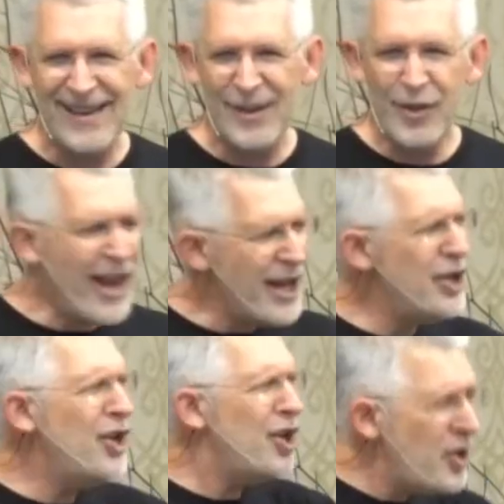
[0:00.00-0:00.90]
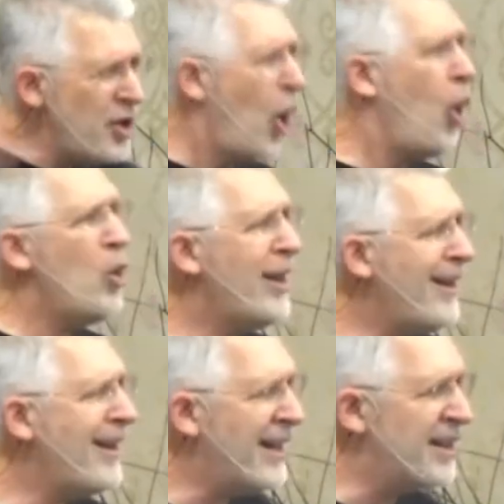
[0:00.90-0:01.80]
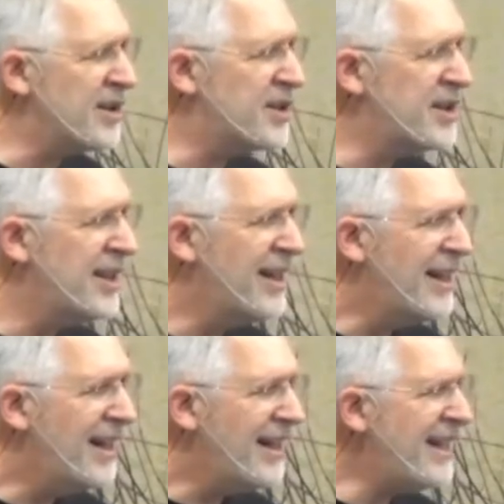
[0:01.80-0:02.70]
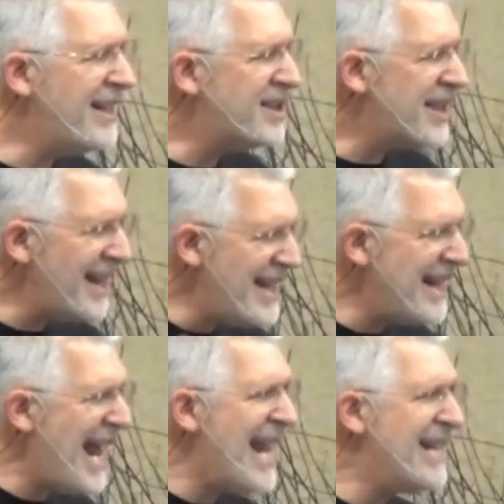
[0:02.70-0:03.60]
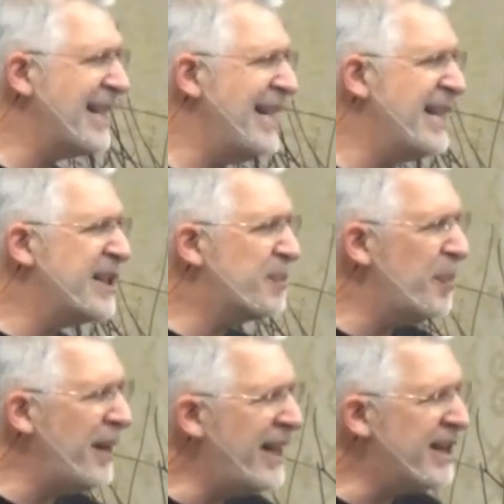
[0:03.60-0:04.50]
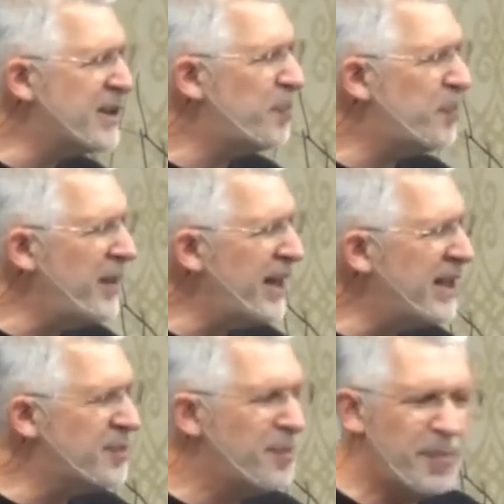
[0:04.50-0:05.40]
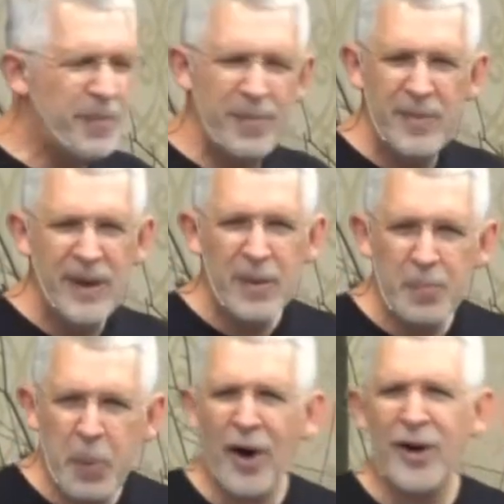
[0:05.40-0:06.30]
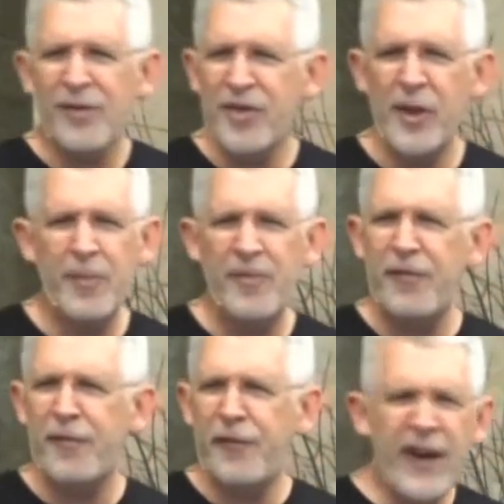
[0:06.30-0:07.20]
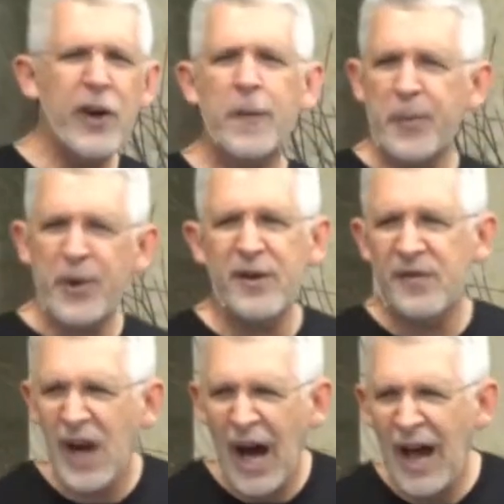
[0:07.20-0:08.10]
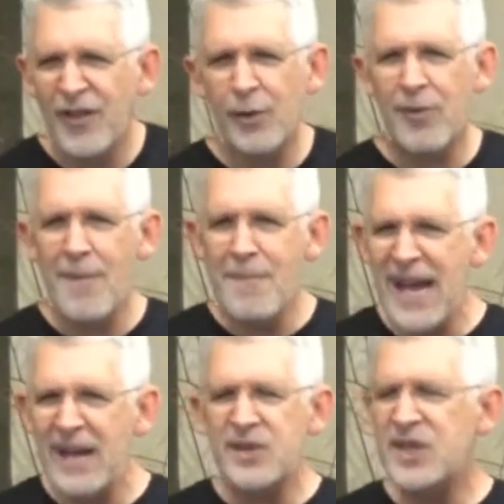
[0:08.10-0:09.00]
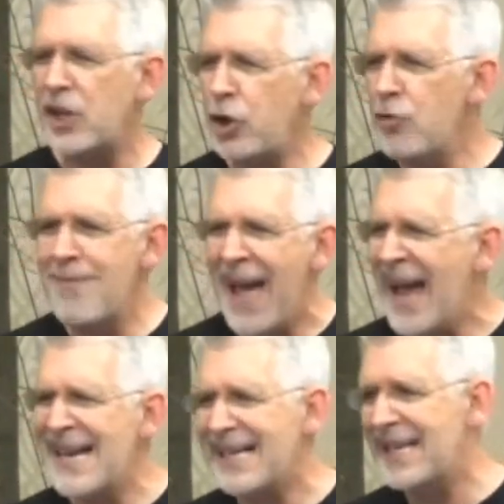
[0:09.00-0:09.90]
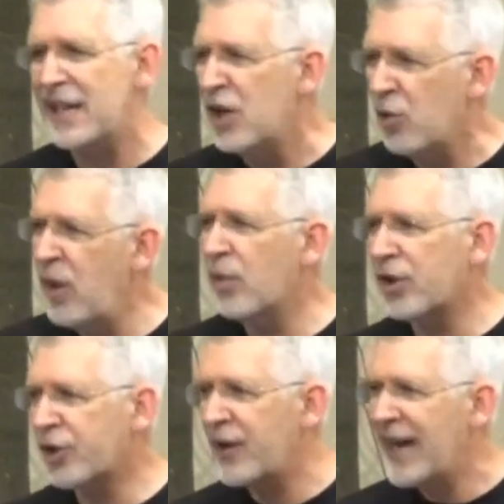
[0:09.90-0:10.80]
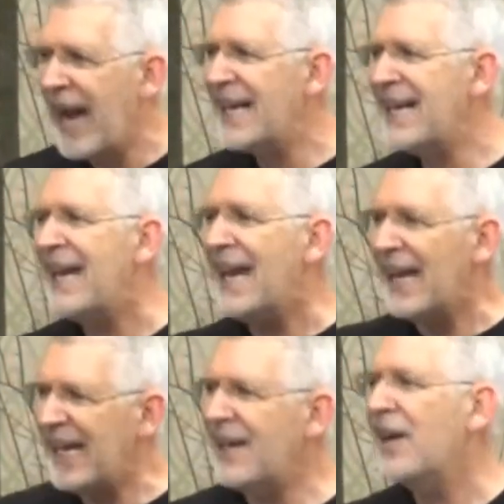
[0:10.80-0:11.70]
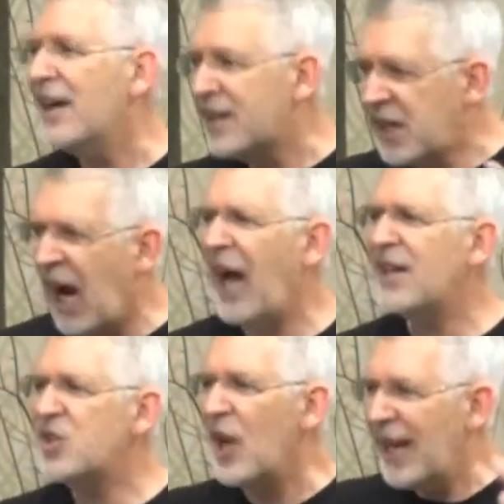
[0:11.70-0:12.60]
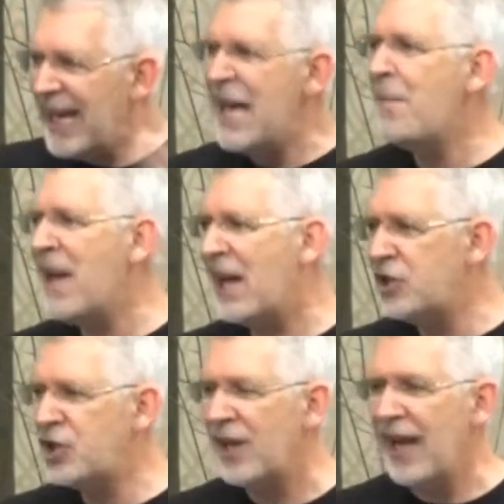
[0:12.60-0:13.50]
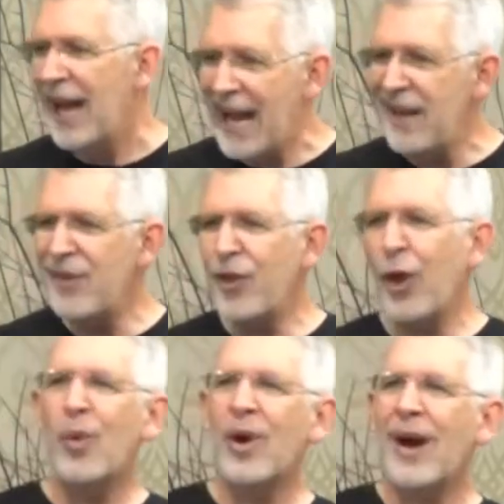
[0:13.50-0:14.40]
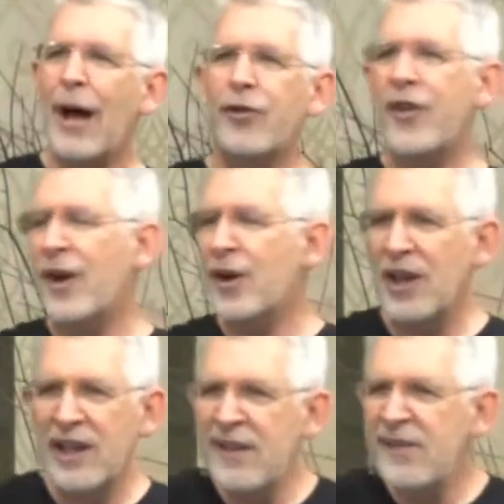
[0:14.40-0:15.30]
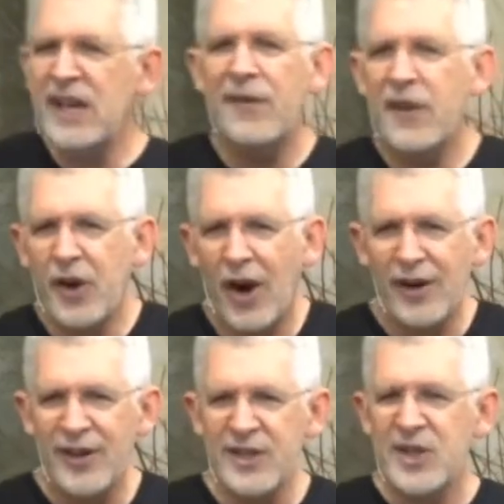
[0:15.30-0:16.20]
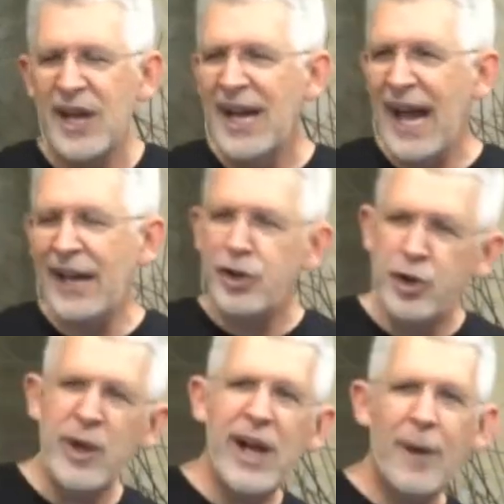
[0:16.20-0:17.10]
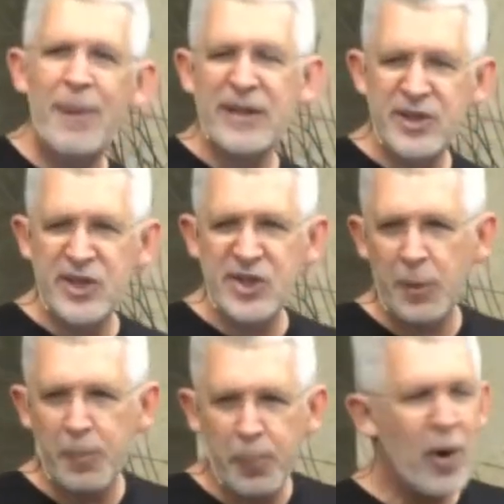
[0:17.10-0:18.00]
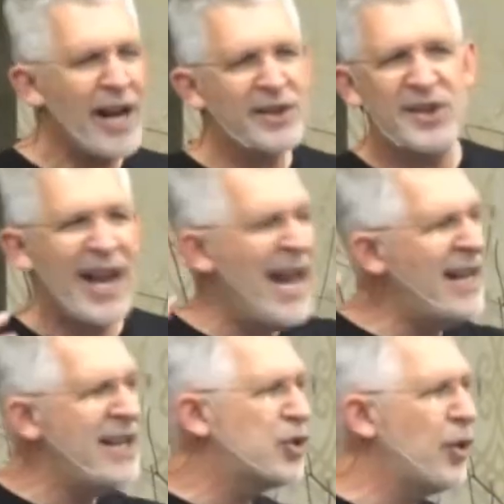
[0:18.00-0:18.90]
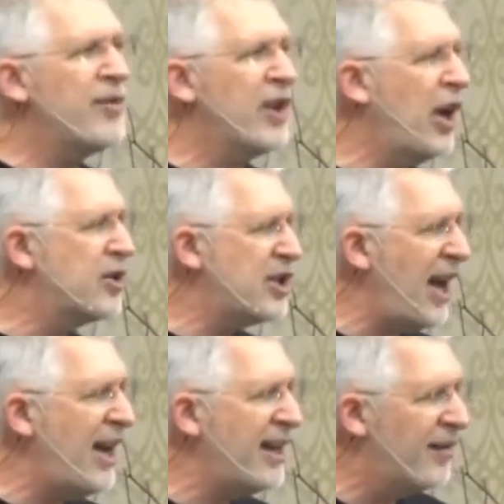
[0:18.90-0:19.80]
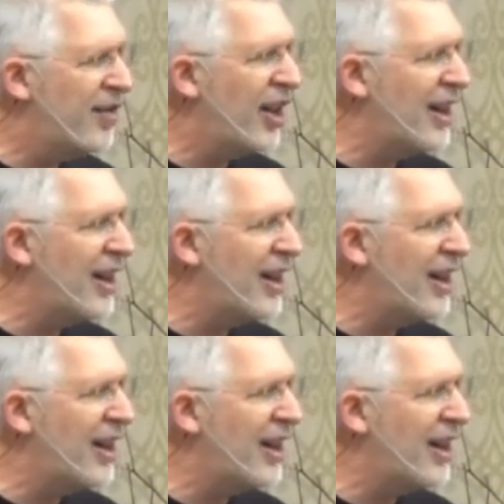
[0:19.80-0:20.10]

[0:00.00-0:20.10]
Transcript: They know he is. It is innate. It is, it is, it is part of the fingerprint of God that remains in humanity. We were created in God's image, and even though we're out there living in the darkness and doing our best to suppress any sort of an understanding of the